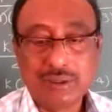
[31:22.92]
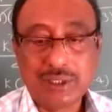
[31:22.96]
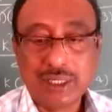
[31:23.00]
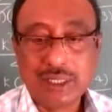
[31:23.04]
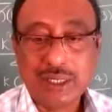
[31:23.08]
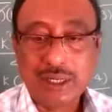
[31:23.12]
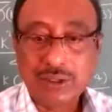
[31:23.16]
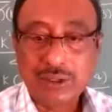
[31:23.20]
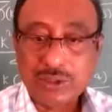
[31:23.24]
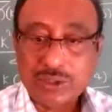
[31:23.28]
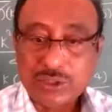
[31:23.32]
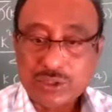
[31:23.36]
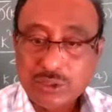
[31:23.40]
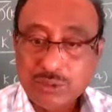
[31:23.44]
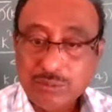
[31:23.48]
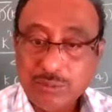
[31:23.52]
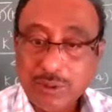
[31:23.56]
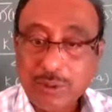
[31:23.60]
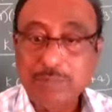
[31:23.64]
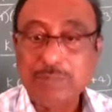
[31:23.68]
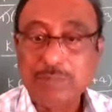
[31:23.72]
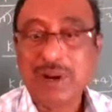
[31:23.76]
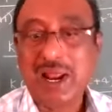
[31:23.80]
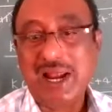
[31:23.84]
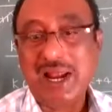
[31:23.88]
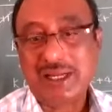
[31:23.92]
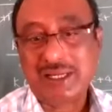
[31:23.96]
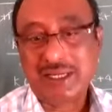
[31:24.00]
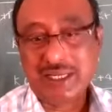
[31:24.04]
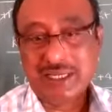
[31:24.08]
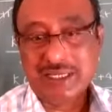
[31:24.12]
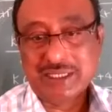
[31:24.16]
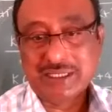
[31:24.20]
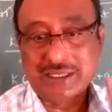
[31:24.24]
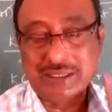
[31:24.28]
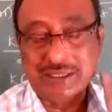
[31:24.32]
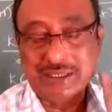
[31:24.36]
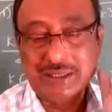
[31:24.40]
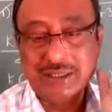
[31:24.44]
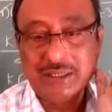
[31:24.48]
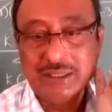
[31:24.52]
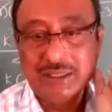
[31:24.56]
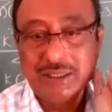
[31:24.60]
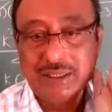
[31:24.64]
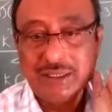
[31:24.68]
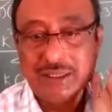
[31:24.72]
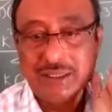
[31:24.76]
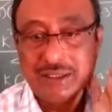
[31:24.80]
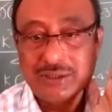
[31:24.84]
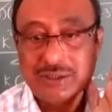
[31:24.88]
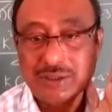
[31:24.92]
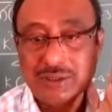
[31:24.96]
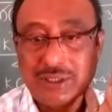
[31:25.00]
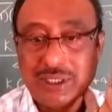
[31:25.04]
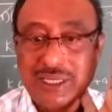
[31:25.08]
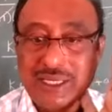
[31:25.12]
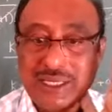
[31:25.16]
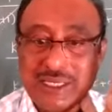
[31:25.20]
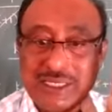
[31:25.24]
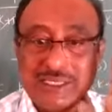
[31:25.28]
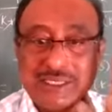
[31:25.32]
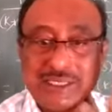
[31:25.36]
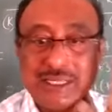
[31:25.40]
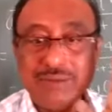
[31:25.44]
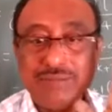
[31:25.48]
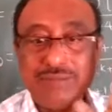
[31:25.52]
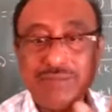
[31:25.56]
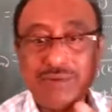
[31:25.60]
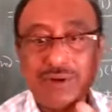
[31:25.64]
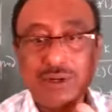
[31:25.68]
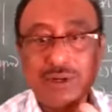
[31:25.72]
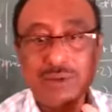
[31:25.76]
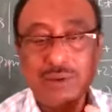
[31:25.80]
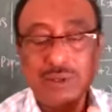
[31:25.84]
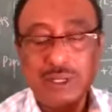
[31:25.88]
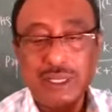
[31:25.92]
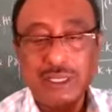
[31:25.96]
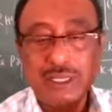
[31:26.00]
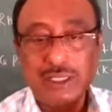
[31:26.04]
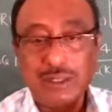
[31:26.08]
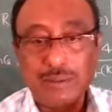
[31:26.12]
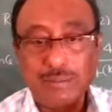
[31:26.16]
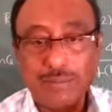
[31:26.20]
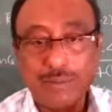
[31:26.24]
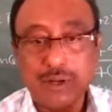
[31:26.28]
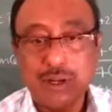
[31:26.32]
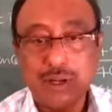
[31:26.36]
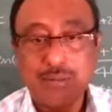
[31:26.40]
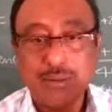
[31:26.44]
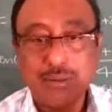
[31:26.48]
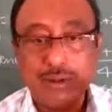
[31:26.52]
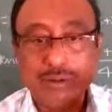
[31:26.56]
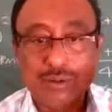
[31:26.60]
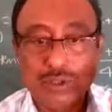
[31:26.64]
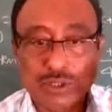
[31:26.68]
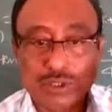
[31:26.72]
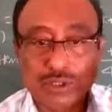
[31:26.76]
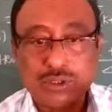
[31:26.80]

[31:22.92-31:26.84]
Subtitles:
Okay, now you should be practice. So easy for doing the problem.